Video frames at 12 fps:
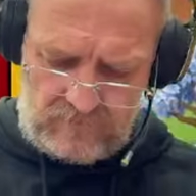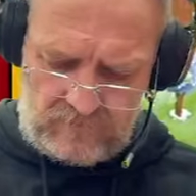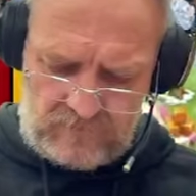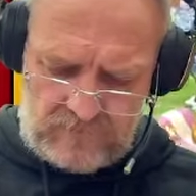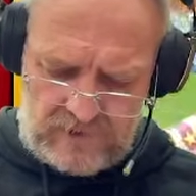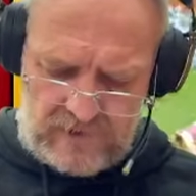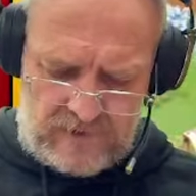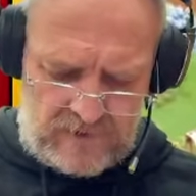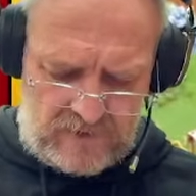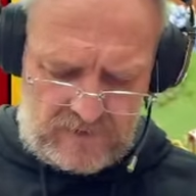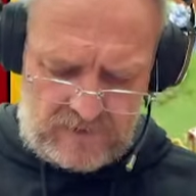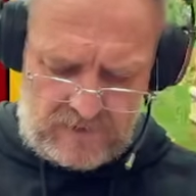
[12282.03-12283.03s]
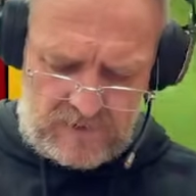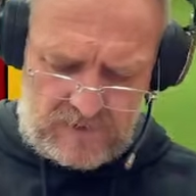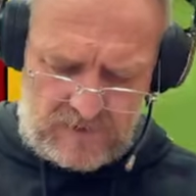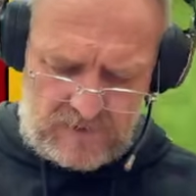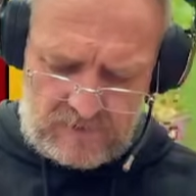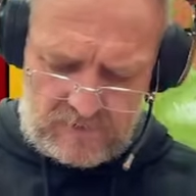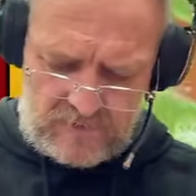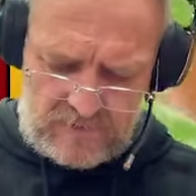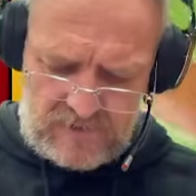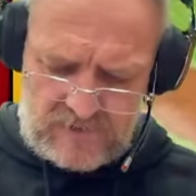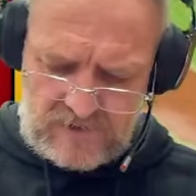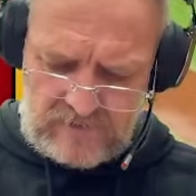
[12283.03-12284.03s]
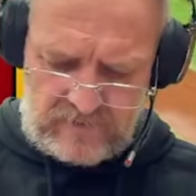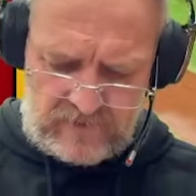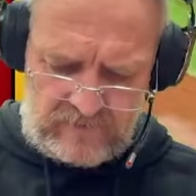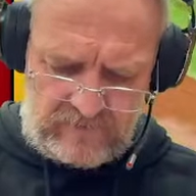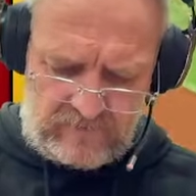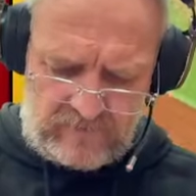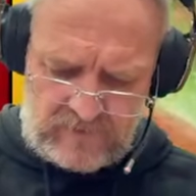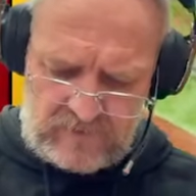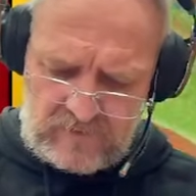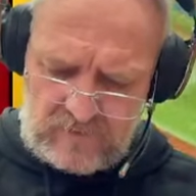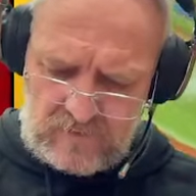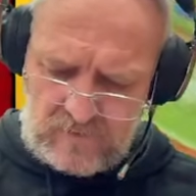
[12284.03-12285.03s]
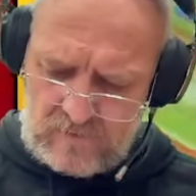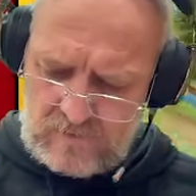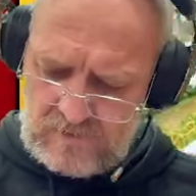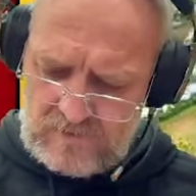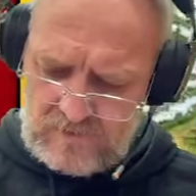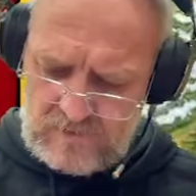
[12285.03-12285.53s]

I didn't know. Let's see if I can find the horse.